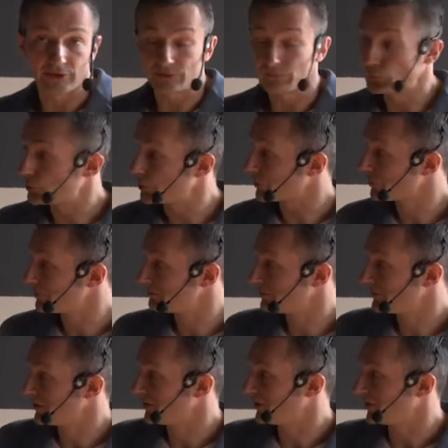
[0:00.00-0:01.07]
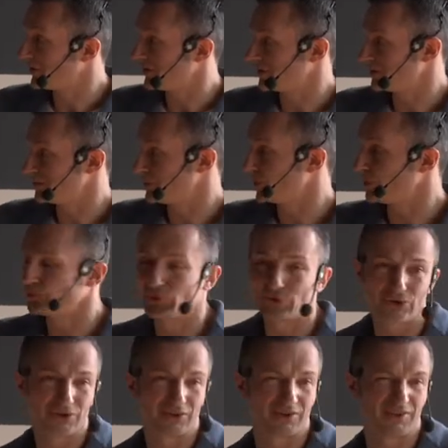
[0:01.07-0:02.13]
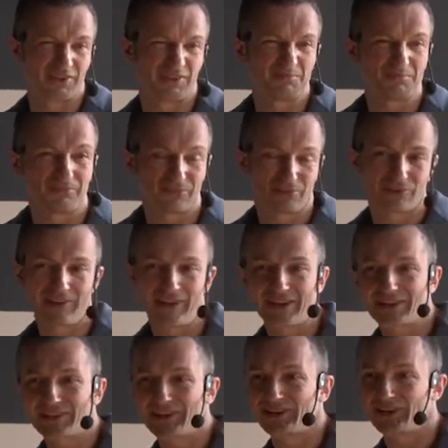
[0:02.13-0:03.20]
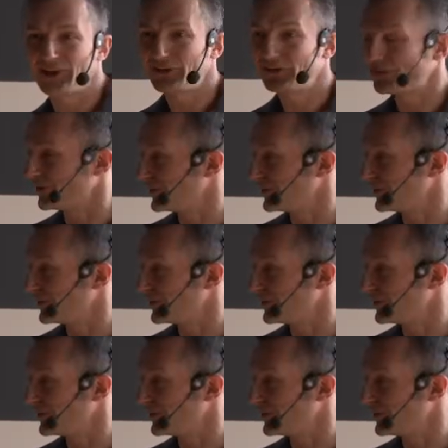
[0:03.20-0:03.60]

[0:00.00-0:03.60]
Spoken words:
at work will work slightly less